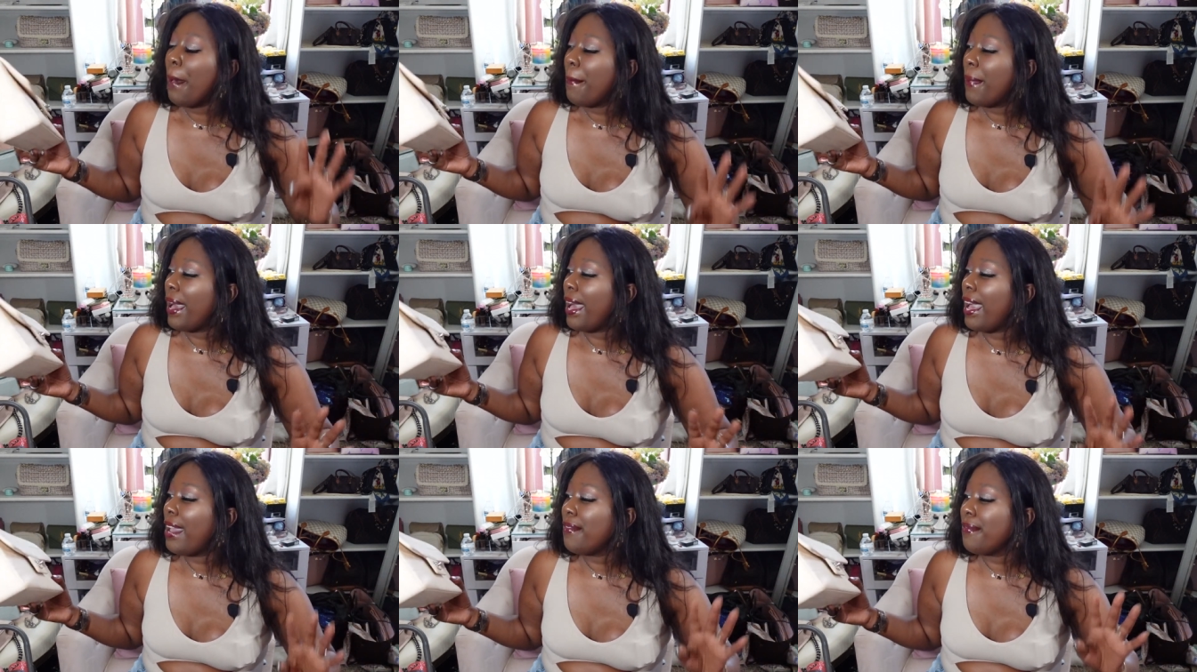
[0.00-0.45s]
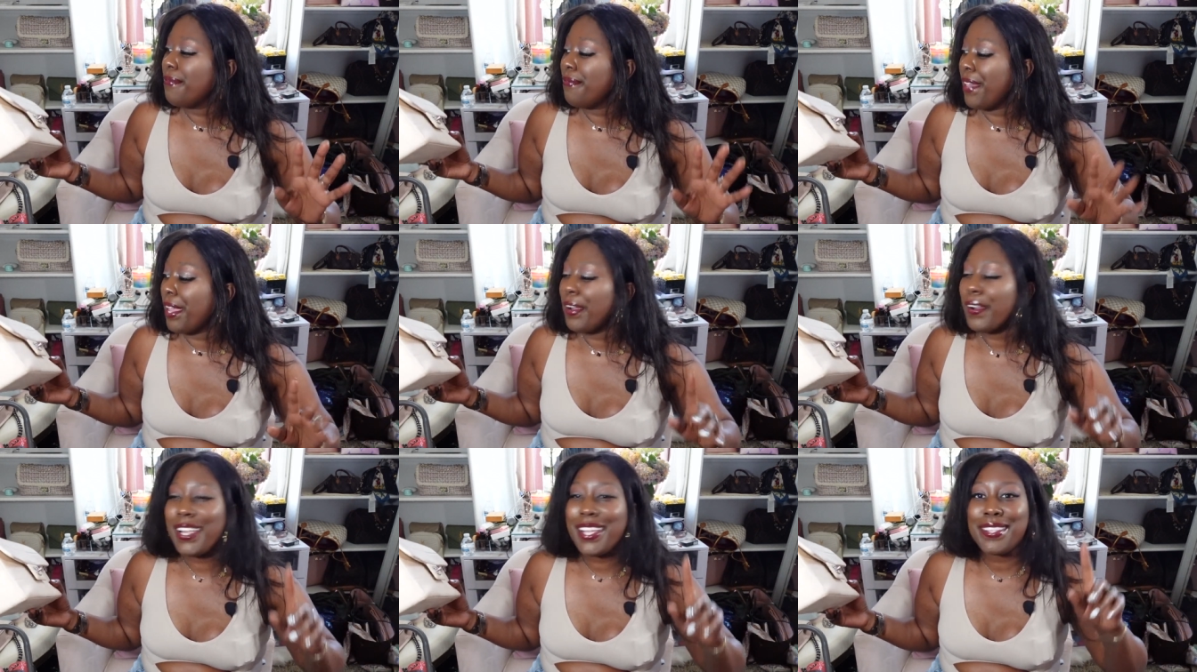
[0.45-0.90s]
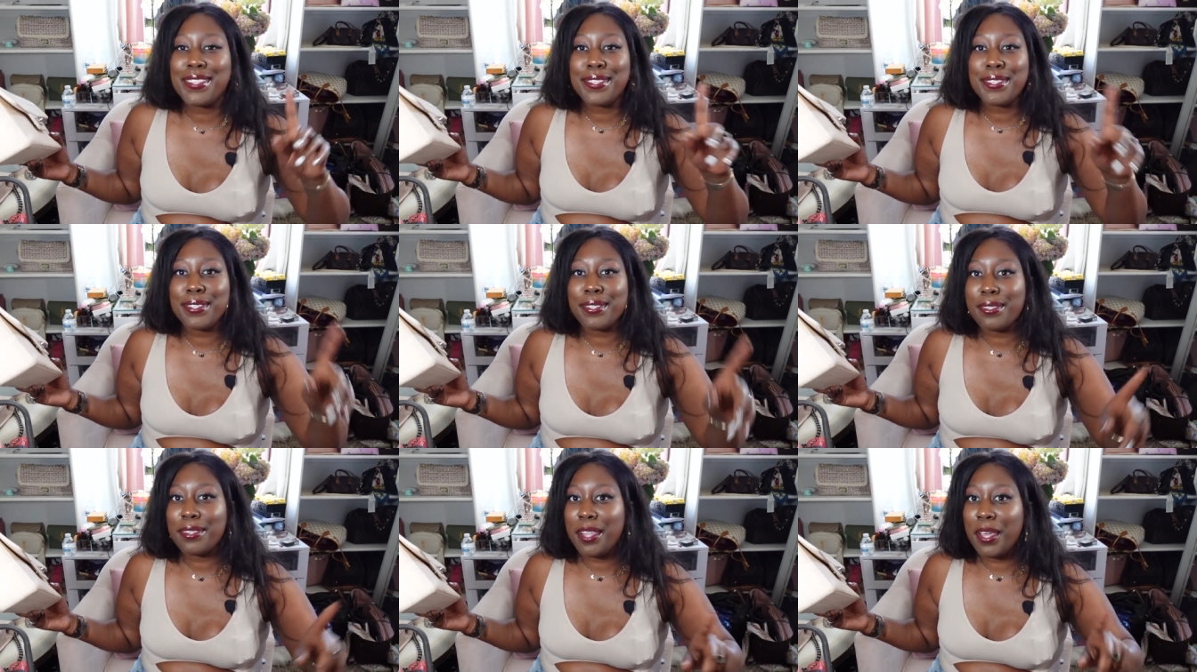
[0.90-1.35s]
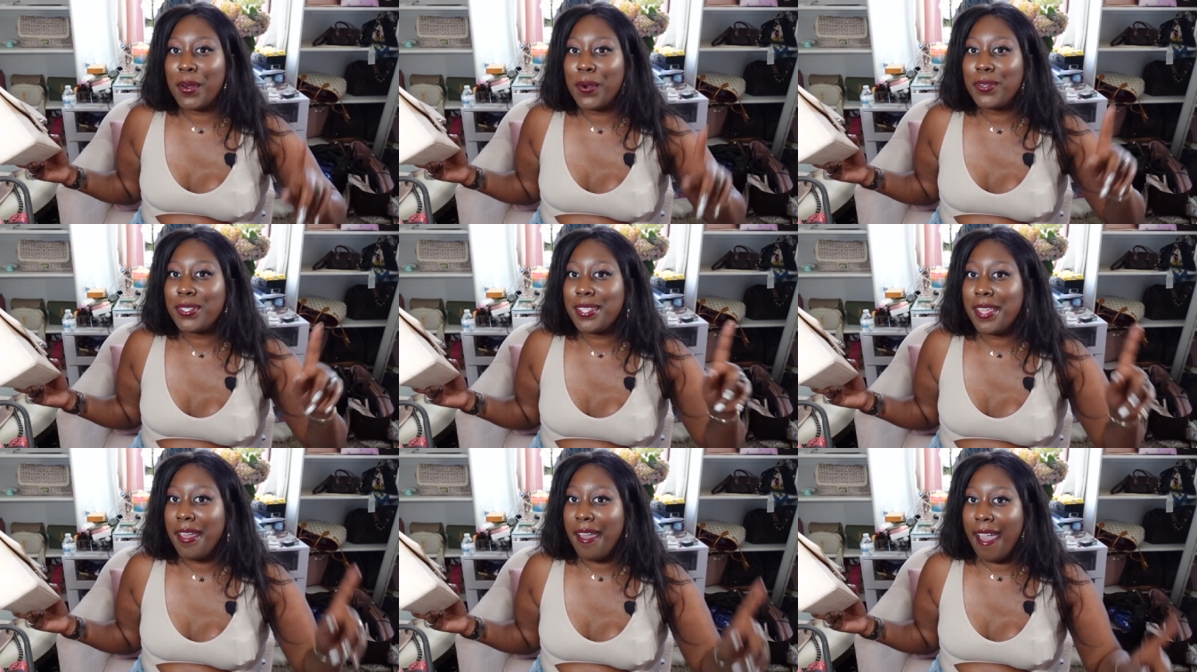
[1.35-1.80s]
but I'm very
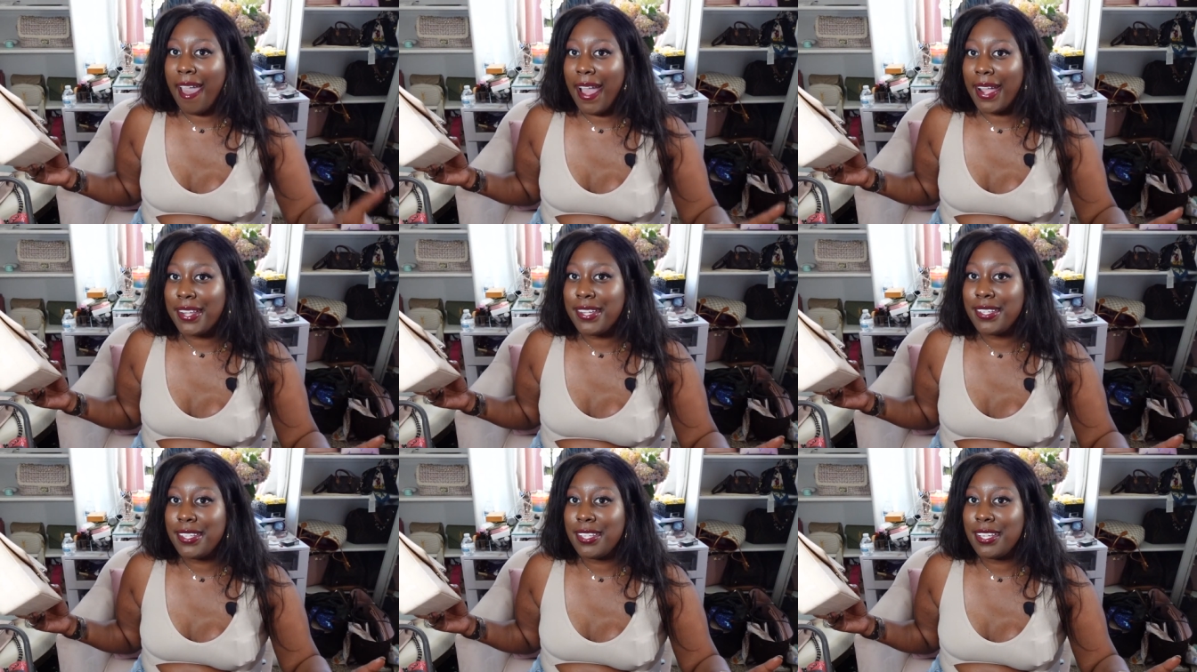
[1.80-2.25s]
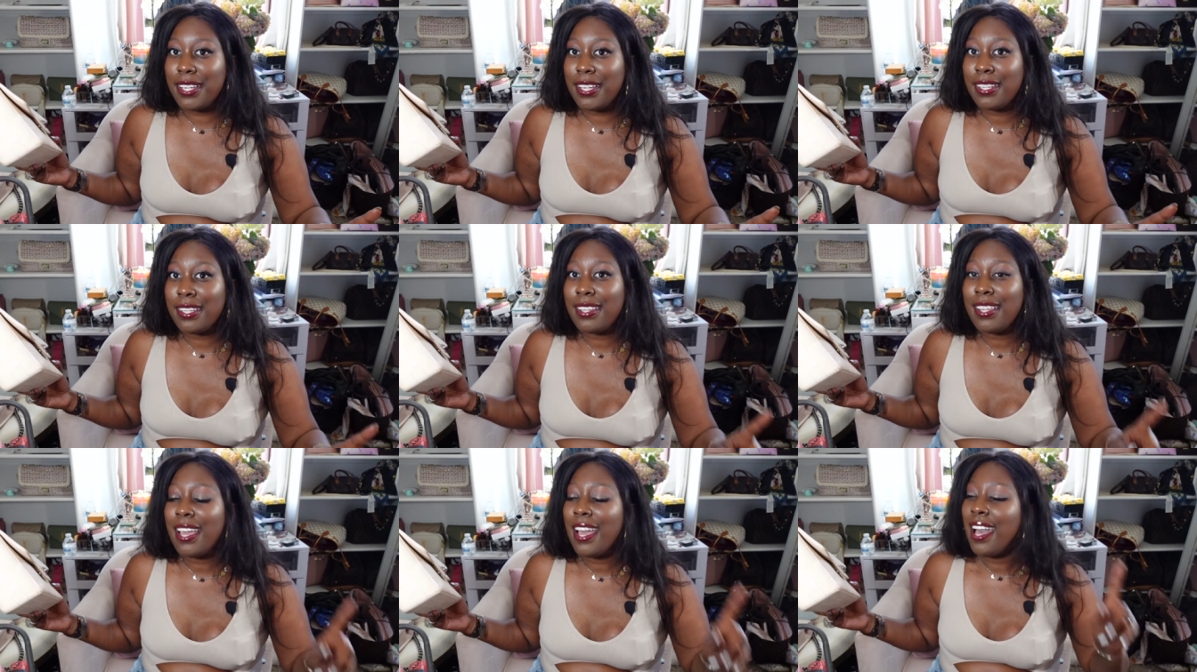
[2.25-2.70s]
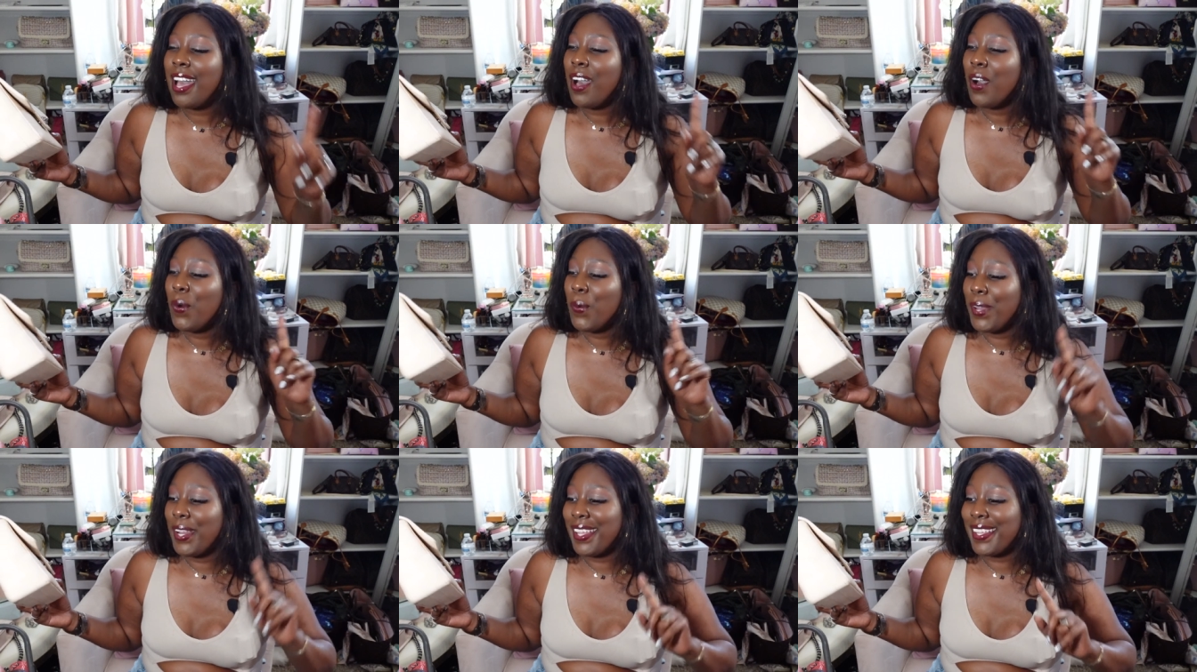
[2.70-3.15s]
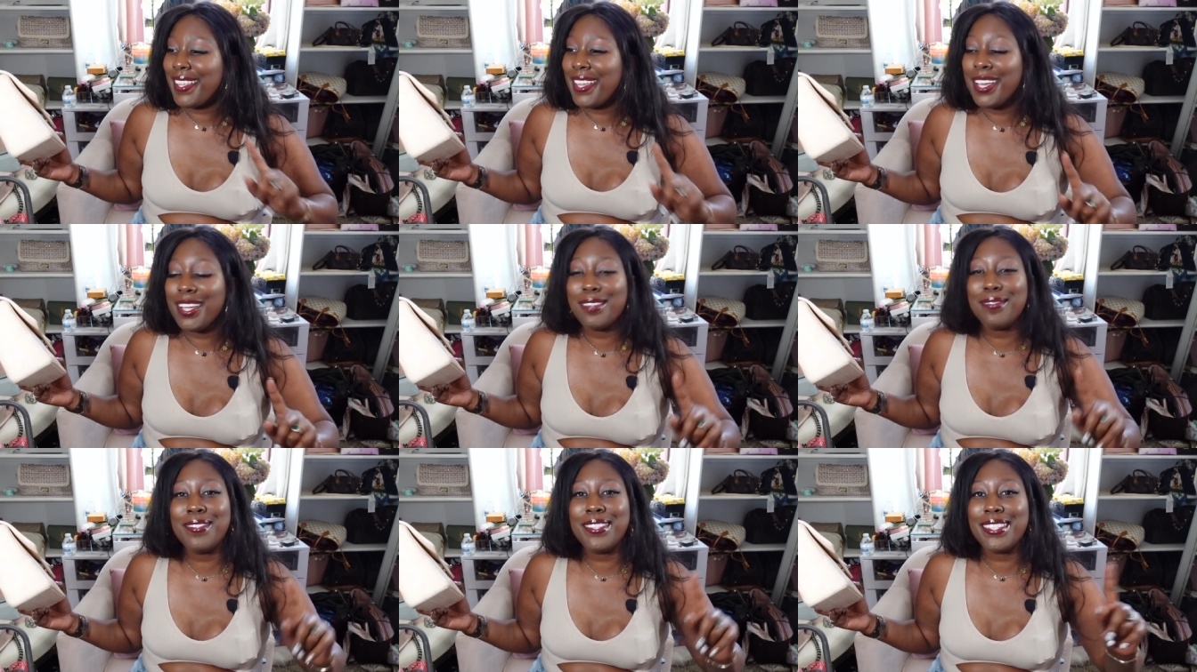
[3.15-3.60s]
slow to action when it
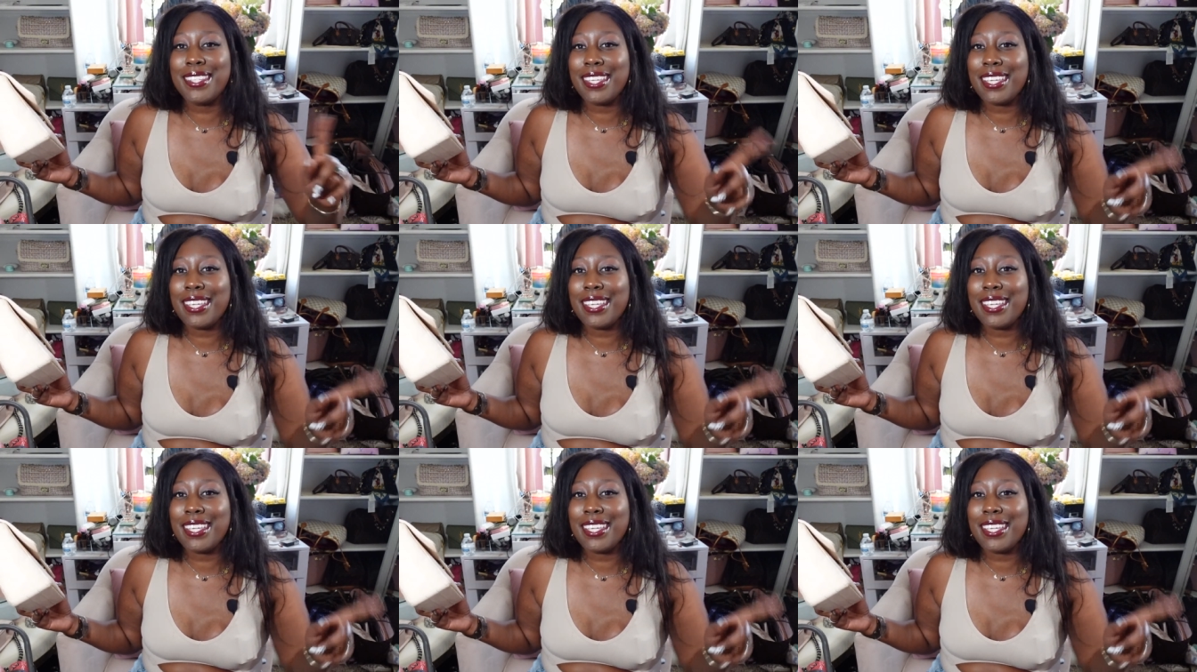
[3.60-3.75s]
comes